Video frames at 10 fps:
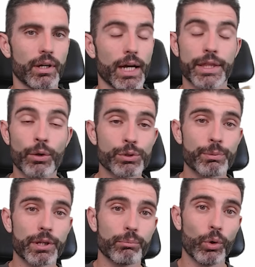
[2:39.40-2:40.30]
I thought I was
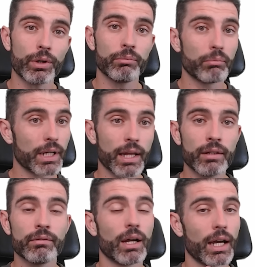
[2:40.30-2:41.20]
making more, but
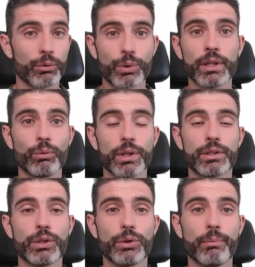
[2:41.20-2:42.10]
again, I really wanted
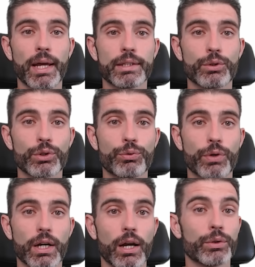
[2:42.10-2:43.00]
to do the math in order to
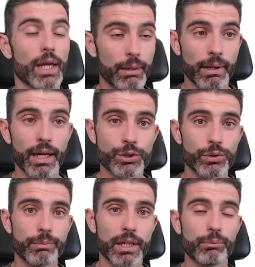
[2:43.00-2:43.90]
figure out am I
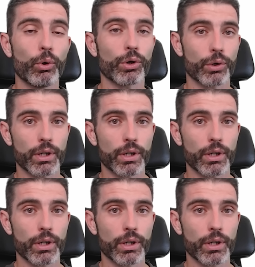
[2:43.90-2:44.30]
actually making more or